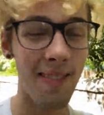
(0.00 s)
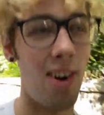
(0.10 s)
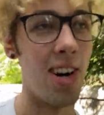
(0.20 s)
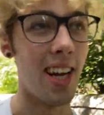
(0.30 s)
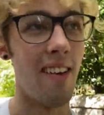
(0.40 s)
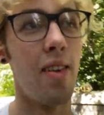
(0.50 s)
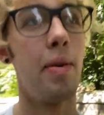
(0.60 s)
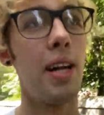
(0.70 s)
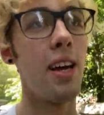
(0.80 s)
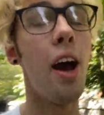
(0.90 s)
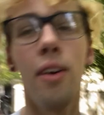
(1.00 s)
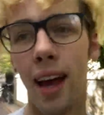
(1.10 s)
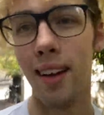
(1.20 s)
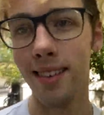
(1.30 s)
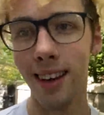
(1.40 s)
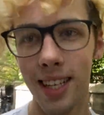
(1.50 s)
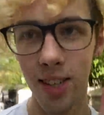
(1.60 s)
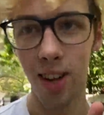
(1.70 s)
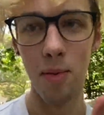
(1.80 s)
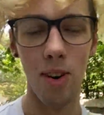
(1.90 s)
morning, everybody. Okay, it's
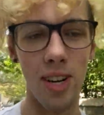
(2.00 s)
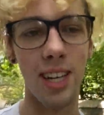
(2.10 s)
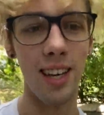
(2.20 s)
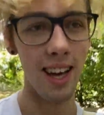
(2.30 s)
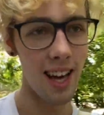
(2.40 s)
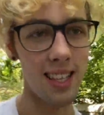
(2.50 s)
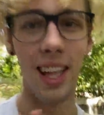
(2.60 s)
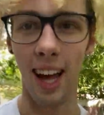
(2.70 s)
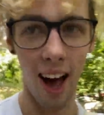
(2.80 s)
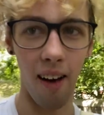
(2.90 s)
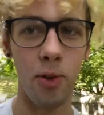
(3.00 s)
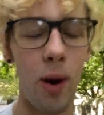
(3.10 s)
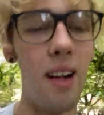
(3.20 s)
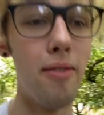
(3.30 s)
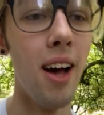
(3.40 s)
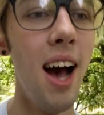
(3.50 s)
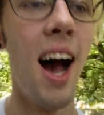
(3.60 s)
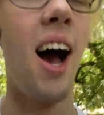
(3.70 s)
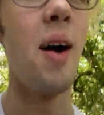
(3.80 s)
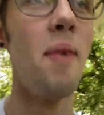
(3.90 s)
not the morning. It's like half
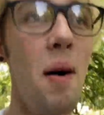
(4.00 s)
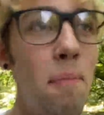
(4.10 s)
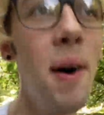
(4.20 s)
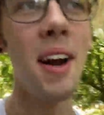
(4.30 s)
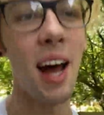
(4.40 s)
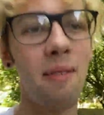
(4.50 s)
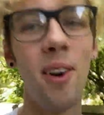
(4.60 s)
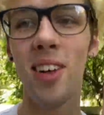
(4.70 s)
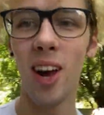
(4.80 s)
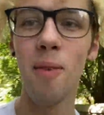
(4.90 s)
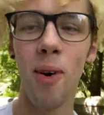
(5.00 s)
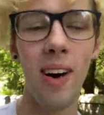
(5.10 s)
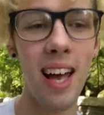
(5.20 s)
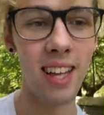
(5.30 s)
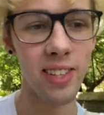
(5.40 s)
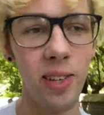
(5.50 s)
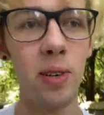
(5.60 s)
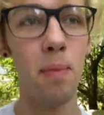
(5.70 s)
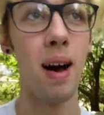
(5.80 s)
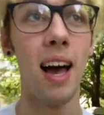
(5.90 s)
12. Um, but I'm currently on my way
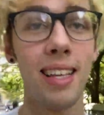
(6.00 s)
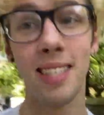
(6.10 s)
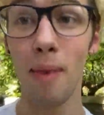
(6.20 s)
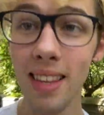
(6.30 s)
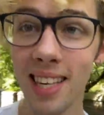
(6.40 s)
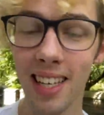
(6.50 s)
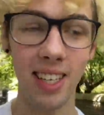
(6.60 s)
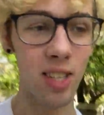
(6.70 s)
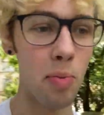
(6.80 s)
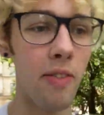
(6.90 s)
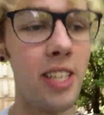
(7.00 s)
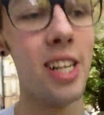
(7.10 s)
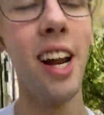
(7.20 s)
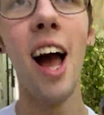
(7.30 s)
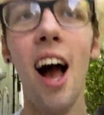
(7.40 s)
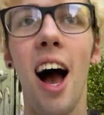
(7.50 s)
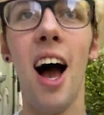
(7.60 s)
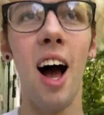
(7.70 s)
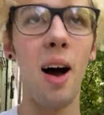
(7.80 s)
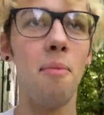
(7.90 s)
to my semantics supervision,
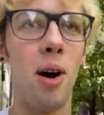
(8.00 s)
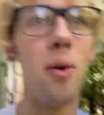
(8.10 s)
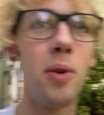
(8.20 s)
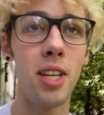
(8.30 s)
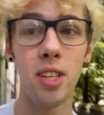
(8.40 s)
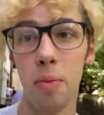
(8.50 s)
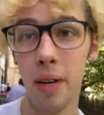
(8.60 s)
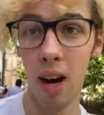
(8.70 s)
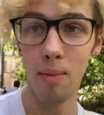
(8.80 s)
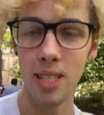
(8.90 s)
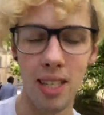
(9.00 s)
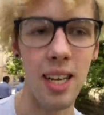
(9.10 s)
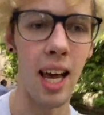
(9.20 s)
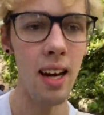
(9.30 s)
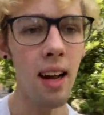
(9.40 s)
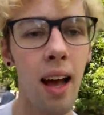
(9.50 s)
um, which is up in Homerton again,